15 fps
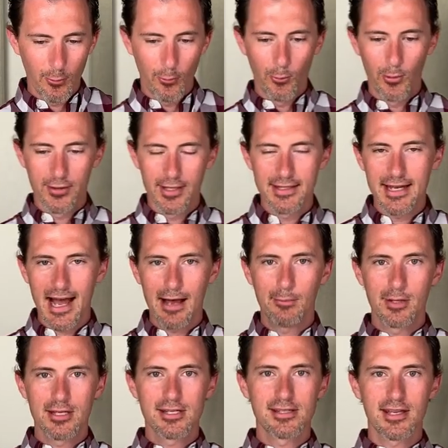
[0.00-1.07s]
when the
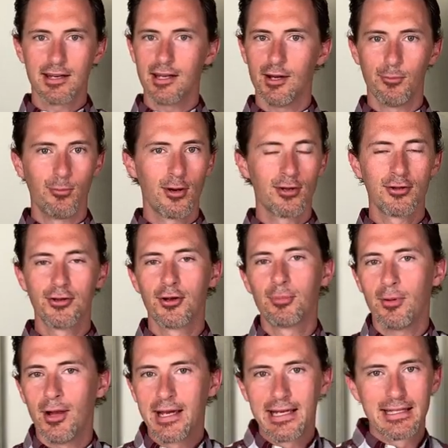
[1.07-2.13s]
diamond is set up, whether you're
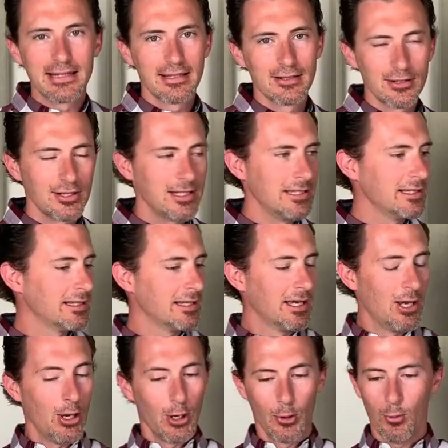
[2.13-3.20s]
playing in Little League
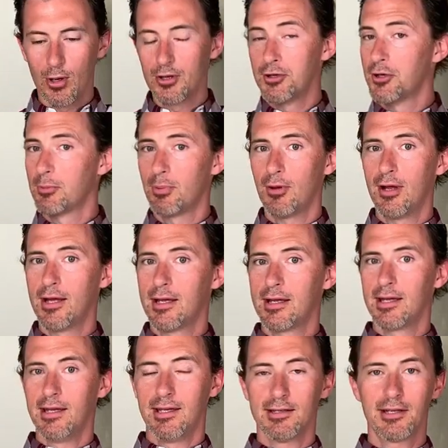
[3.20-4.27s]
or whether you're
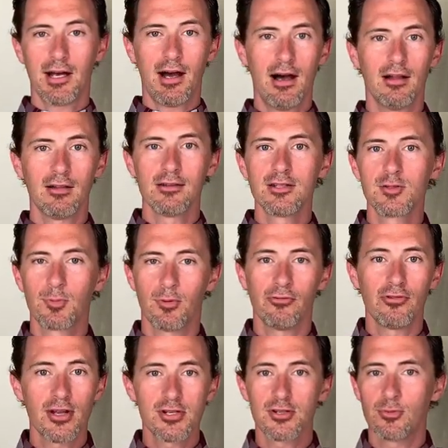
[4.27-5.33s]
playing in college,
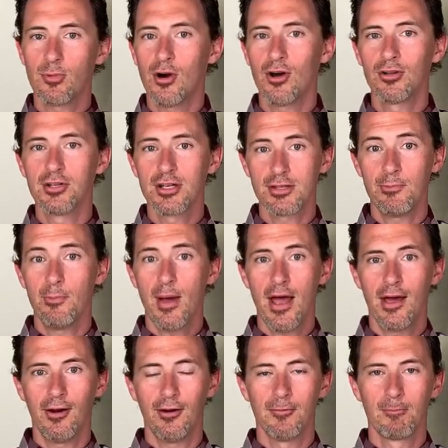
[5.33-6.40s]
professional ball, it doesn't
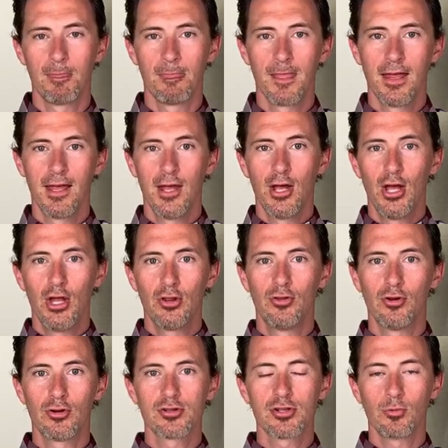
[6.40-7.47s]
matter.
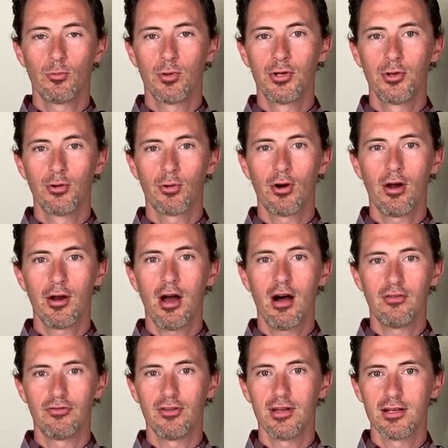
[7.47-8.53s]
There's when you're on
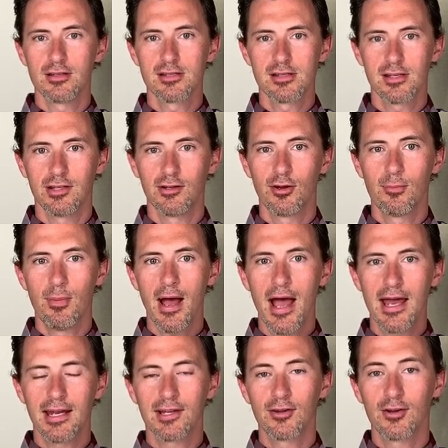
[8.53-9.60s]
offense and you're
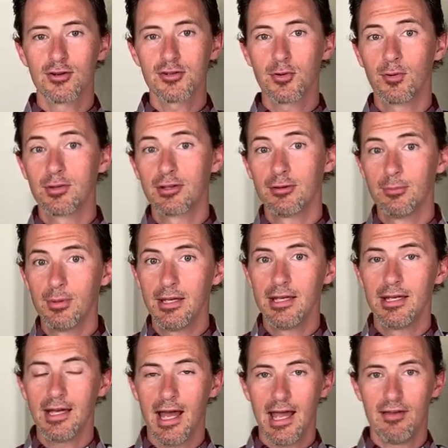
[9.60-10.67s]
batting, there's going to
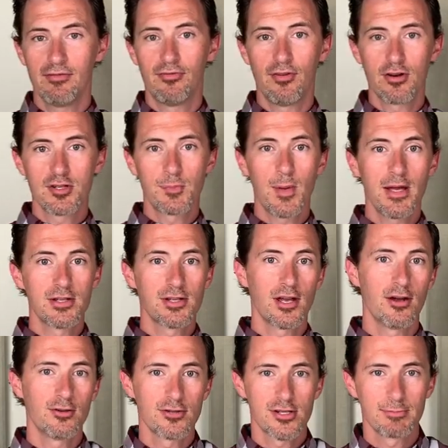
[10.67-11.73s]
be a first base
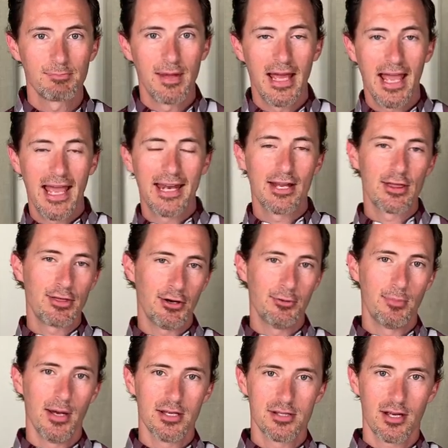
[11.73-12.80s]
coach and a
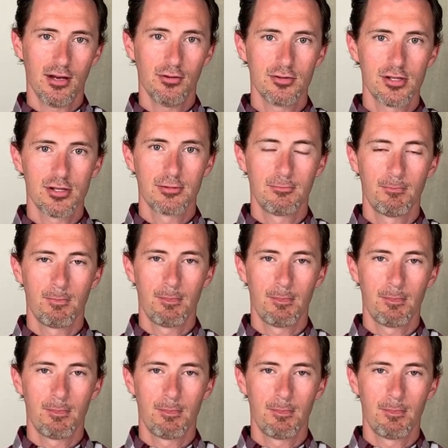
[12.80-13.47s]
third base coach.